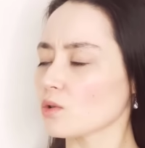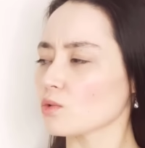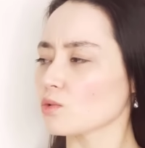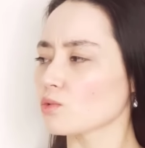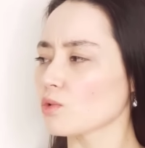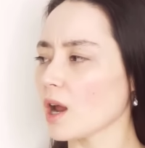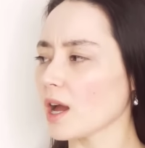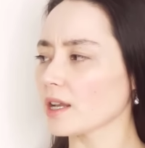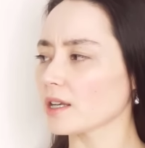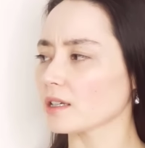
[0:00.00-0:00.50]

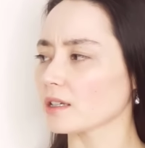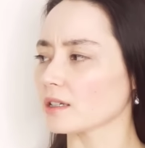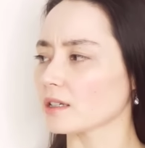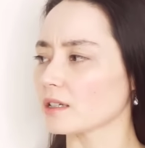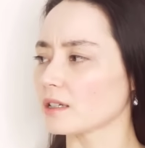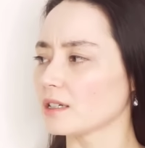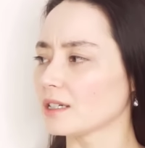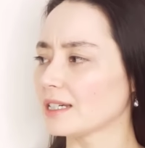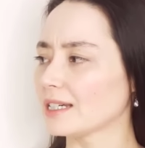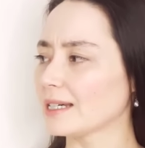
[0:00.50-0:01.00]

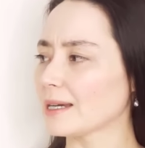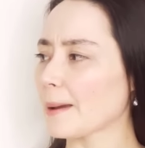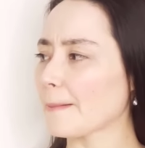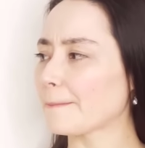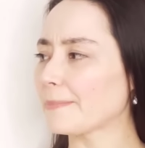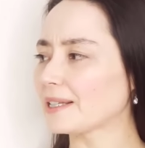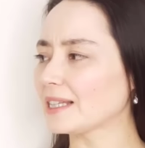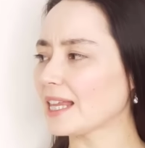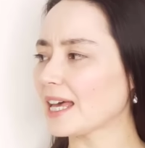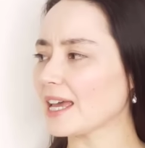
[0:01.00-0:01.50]
Run,
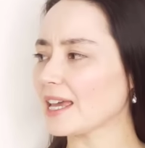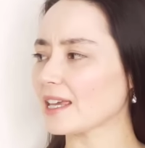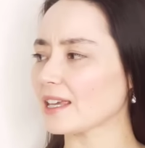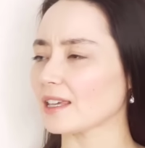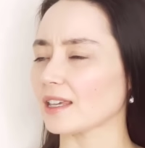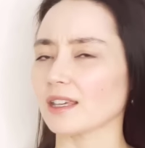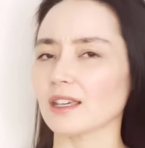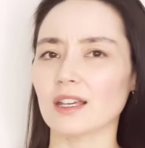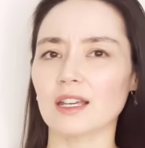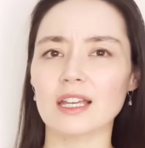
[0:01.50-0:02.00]

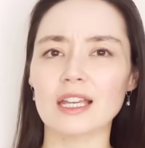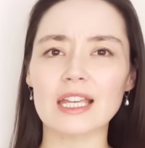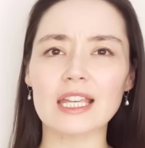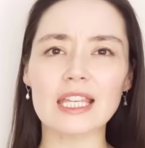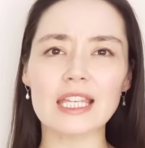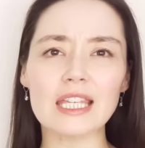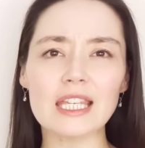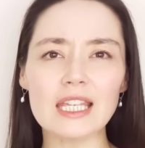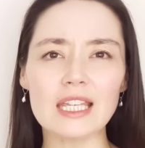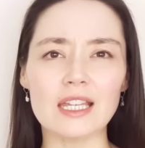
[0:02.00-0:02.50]
play,
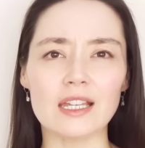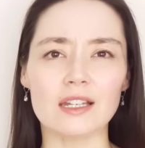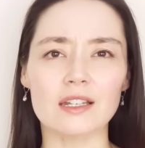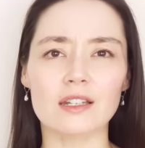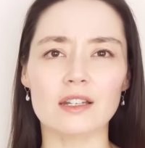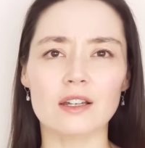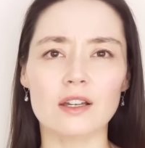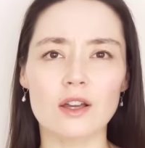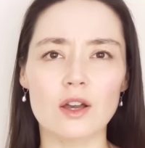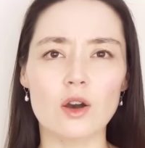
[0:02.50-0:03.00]
eat,
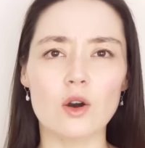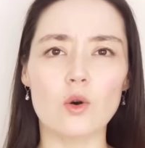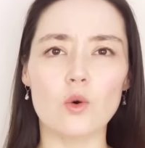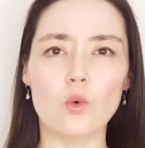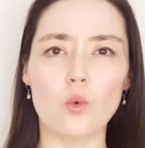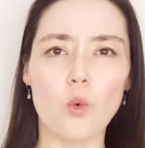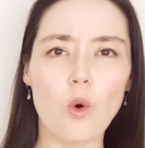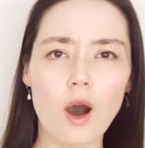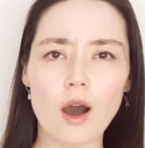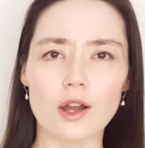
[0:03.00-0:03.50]

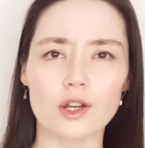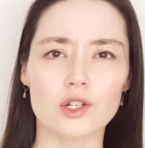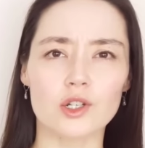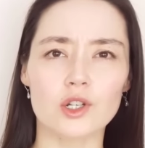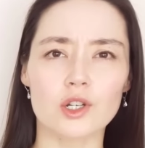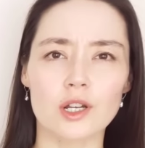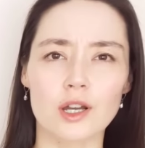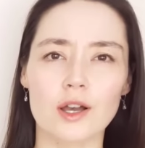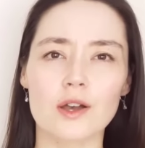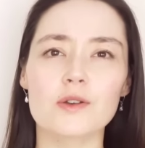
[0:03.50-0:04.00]

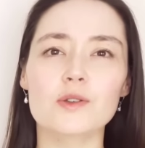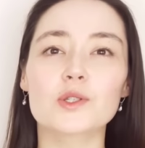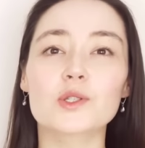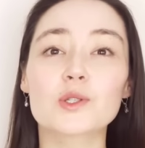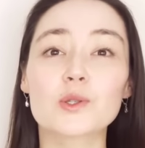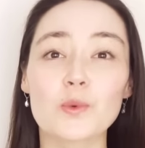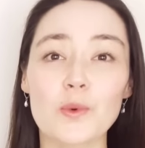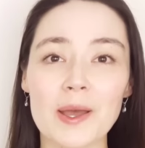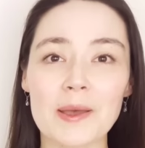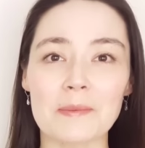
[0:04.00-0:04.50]
wash,
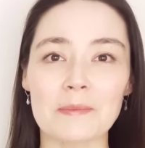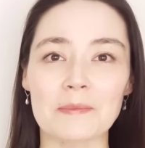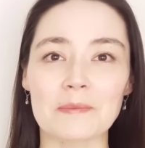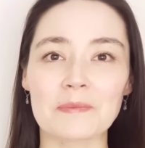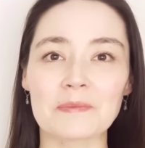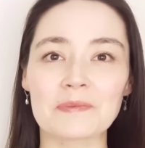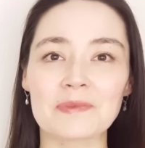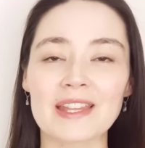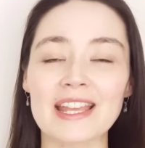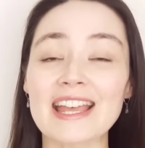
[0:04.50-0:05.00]
swim.
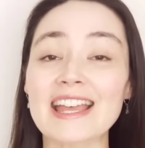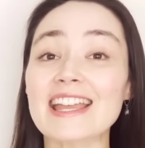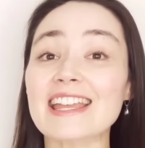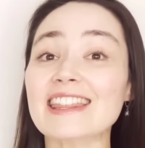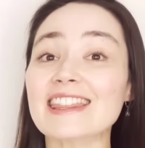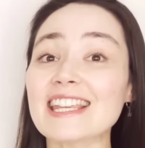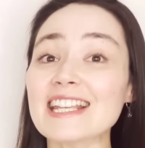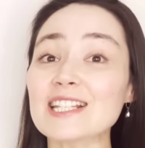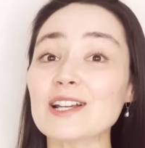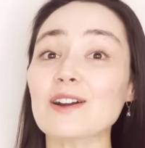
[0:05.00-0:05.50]

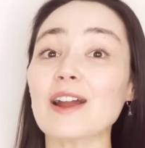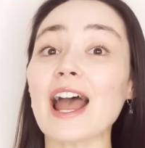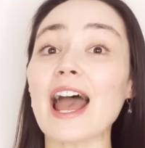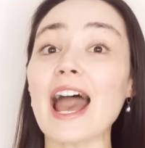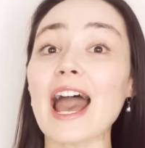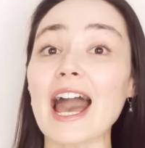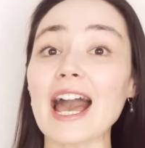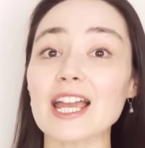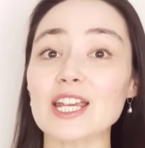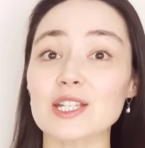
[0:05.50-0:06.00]
These are
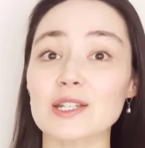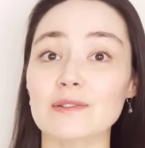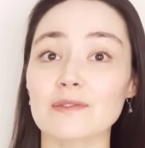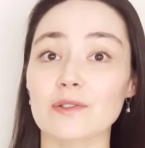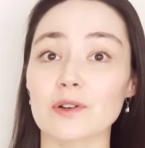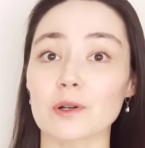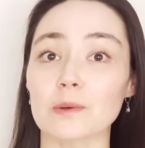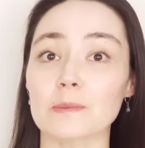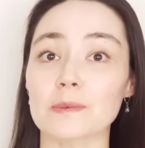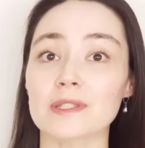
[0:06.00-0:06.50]
action
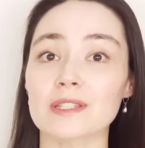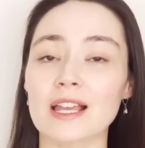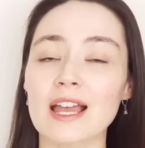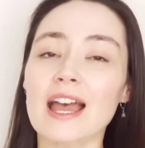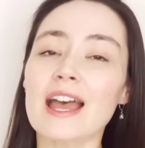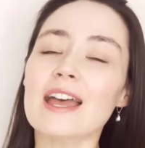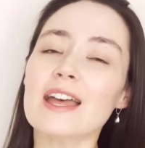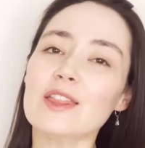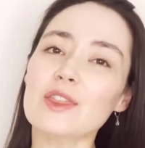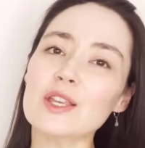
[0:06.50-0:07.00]
verbs.
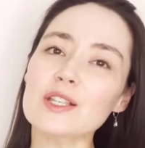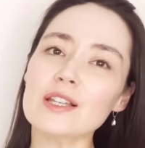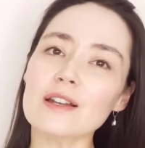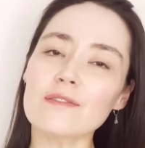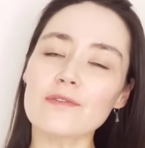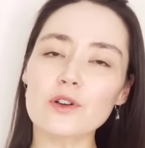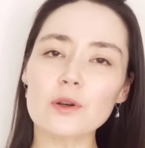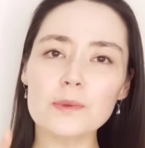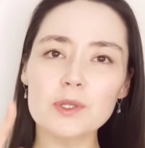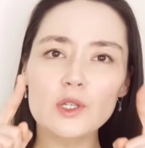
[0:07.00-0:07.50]
These are
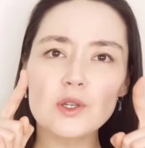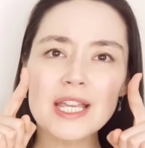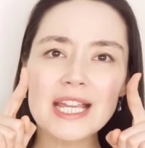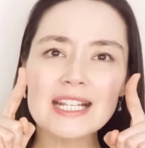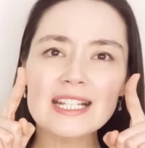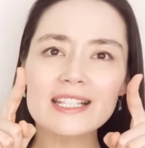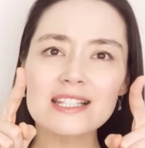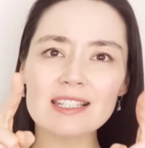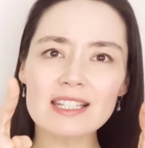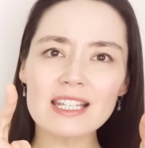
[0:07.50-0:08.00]
verbs you can
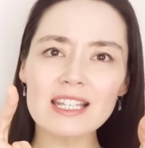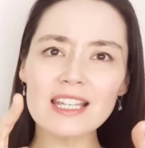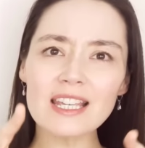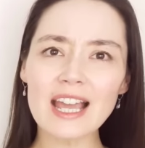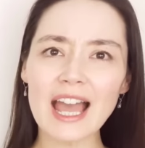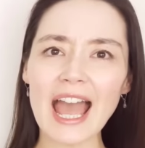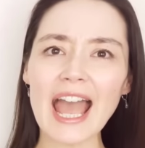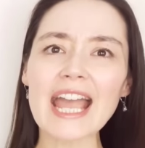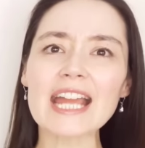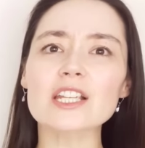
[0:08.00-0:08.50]

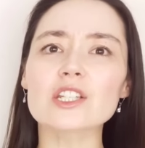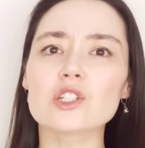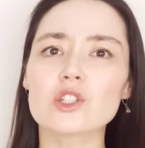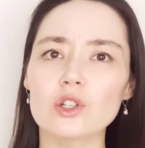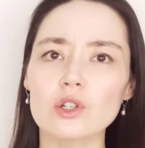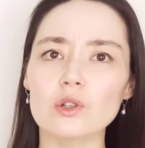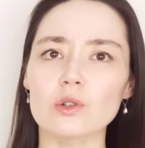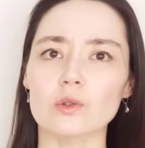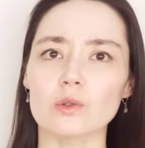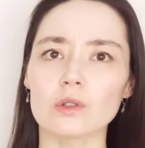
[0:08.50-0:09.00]
see and
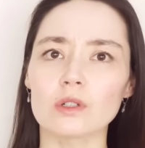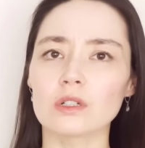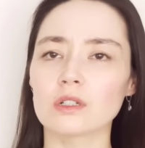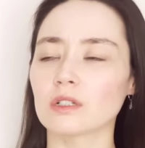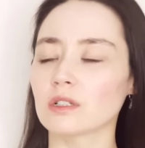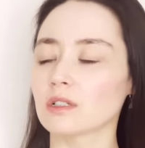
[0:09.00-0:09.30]
do.